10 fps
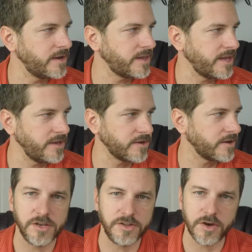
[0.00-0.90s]
They either
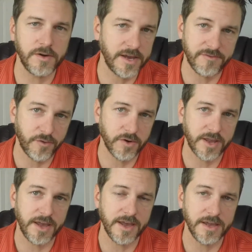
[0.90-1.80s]
don't have
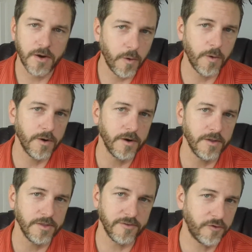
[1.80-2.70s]
4K,
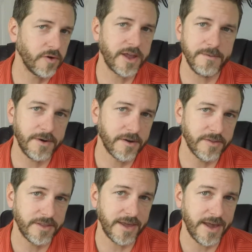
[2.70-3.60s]
or the 4K model
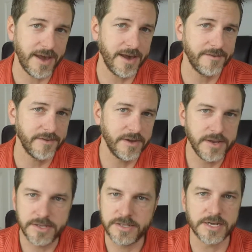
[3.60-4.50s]
that they have
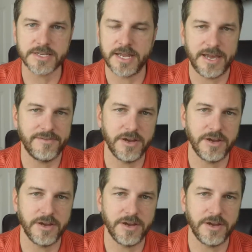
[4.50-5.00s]
doesn't have the